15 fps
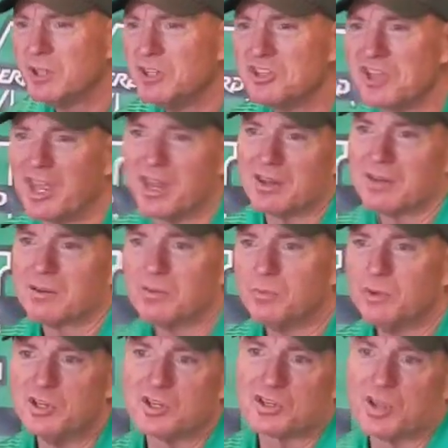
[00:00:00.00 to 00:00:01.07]
You just can't.
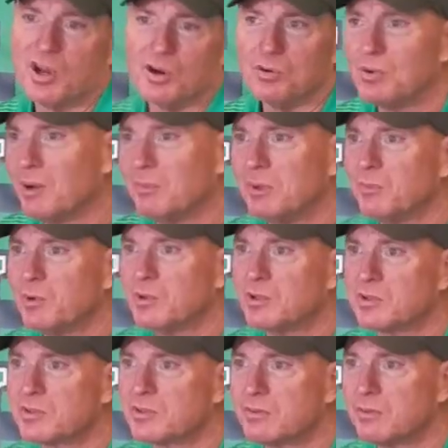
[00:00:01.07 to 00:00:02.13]
We just go. I mean, we
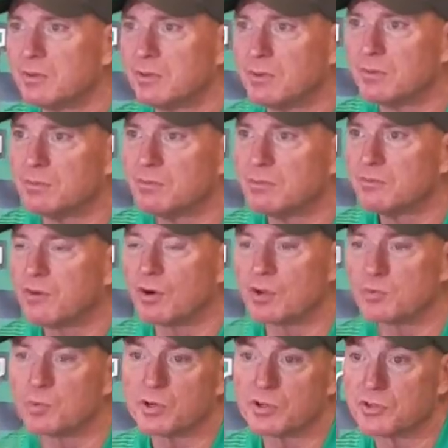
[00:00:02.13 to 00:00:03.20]
just, as far
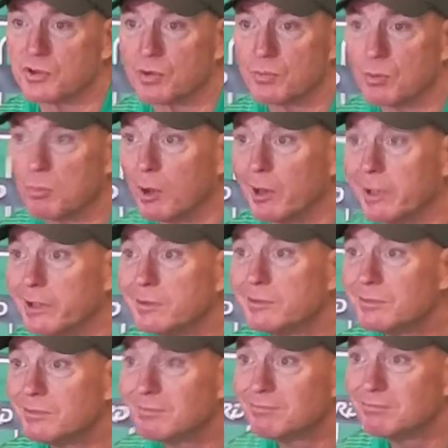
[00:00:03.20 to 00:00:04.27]
as we're concerned, we're playing.
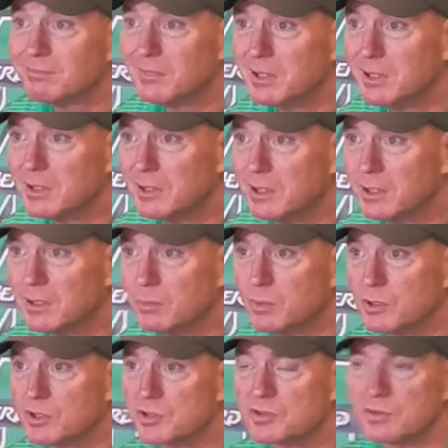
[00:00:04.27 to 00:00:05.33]

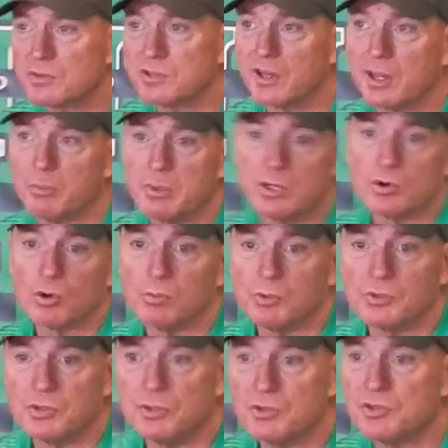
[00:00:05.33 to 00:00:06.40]
We're just, today will be a normal
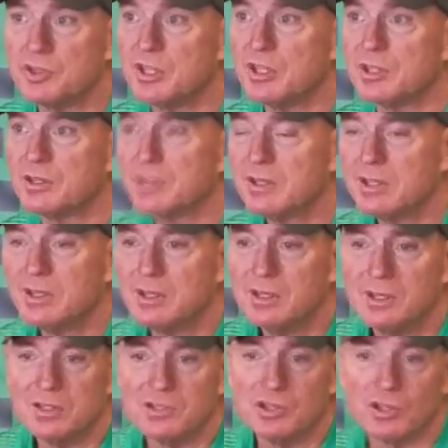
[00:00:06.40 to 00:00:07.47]
Tuesday, and
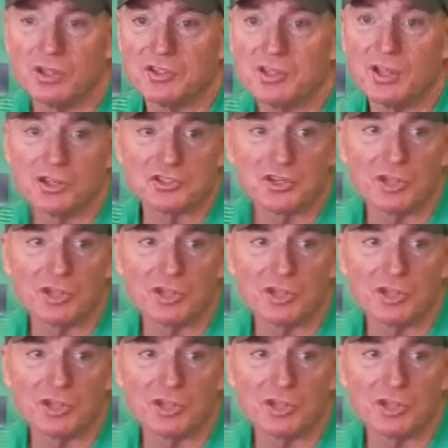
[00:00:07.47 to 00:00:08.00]
until they tell us